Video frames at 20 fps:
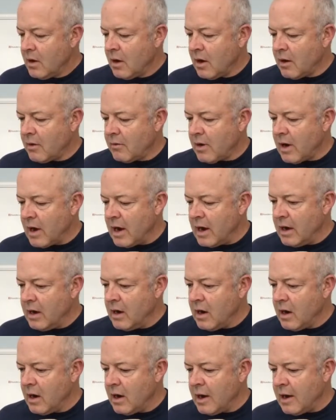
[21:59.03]
All right.
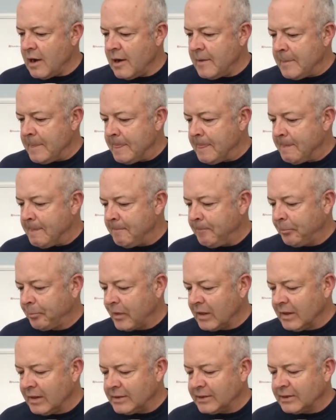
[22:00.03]

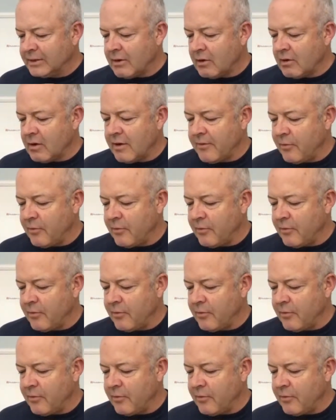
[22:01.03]
Let's start